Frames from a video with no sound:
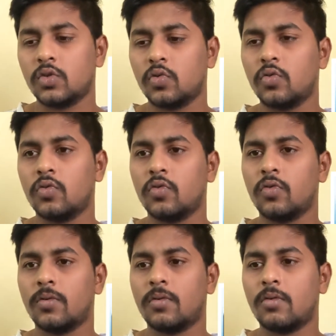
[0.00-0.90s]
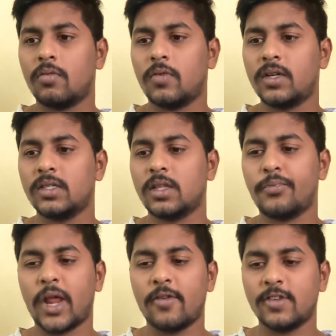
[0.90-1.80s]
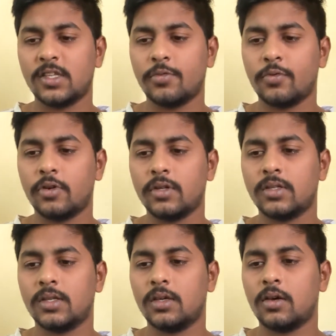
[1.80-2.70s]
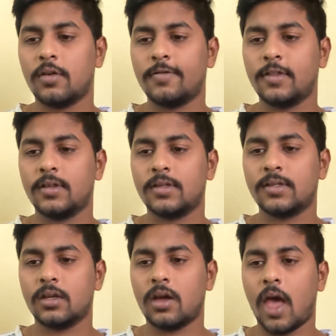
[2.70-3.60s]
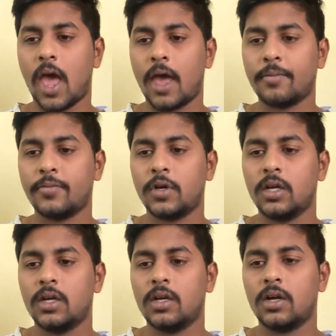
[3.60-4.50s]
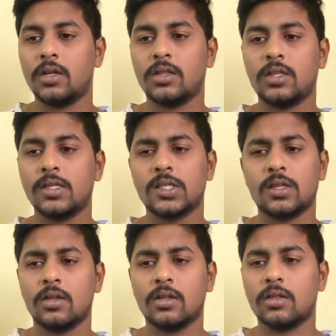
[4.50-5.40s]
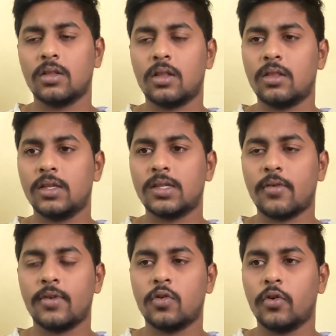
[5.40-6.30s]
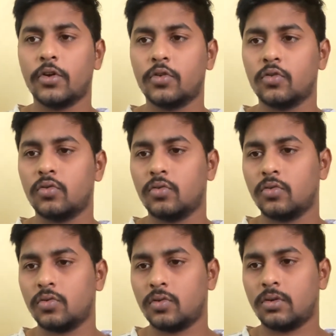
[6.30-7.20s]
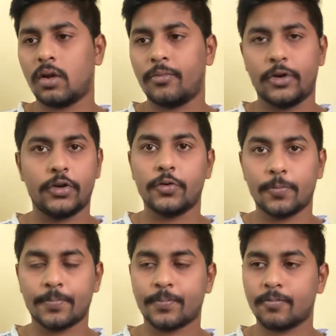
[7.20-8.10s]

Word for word: So what is the privacy policy of this app? This I will going to update you.